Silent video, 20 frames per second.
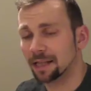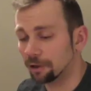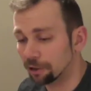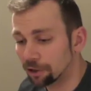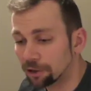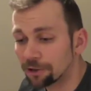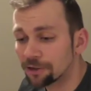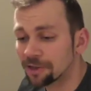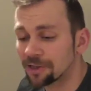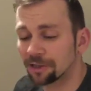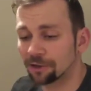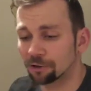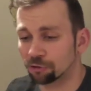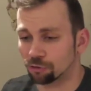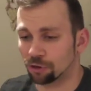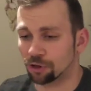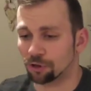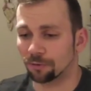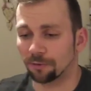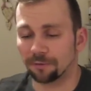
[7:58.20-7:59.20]
Now here's a
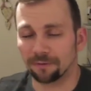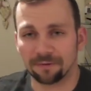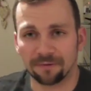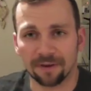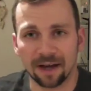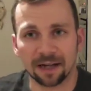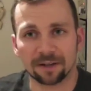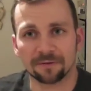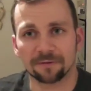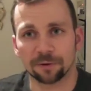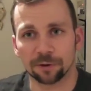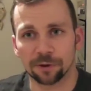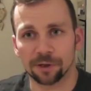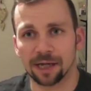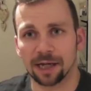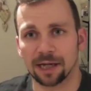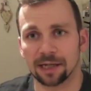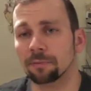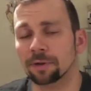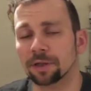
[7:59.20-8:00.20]
nutritional fact for you
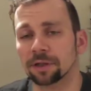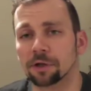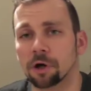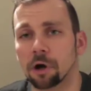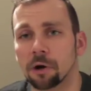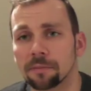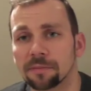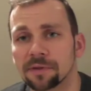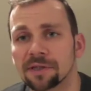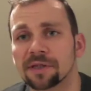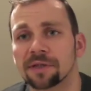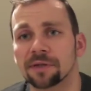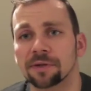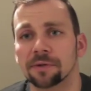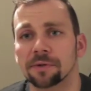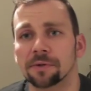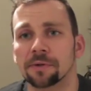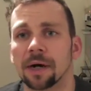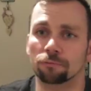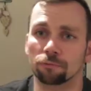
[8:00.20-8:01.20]
guys. When it comes to